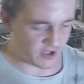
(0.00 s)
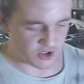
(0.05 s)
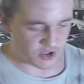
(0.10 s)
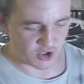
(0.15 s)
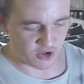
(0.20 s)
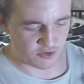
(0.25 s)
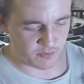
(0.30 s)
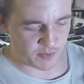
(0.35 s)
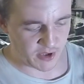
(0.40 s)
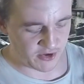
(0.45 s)

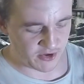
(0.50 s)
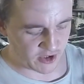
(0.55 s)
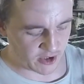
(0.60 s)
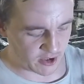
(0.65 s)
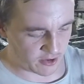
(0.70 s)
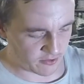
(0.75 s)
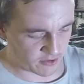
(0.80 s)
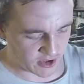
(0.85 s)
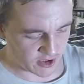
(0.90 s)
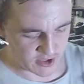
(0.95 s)
off by die
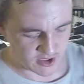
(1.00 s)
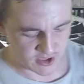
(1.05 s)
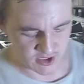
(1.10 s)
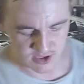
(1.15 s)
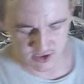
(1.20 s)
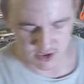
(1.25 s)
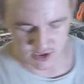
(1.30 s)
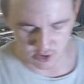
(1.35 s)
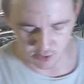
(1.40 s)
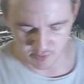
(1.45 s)
grinding
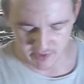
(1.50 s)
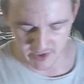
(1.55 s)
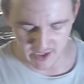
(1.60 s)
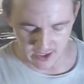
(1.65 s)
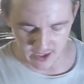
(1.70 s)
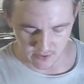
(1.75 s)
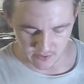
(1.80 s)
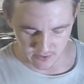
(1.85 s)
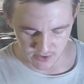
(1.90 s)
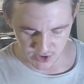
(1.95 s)
this little bit
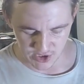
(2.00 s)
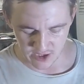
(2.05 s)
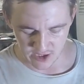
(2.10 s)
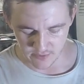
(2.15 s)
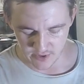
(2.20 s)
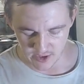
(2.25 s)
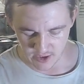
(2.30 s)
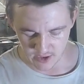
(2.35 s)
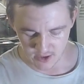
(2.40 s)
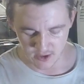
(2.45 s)
out, shall
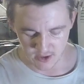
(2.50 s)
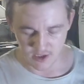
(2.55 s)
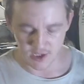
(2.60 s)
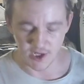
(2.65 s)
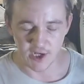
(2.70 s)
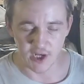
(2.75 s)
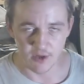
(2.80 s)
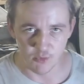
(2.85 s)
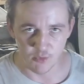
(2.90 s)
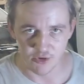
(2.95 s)
we?
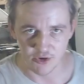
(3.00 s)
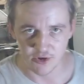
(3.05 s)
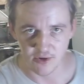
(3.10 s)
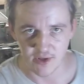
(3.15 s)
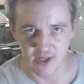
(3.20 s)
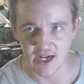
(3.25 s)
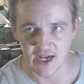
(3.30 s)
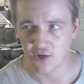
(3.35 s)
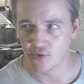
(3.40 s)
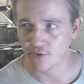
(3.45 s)
And then we'll do the
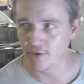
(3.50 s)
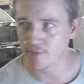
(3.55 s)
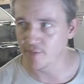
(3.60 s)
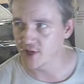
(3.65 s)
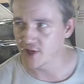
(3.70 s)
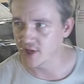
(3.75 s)
alloy bit.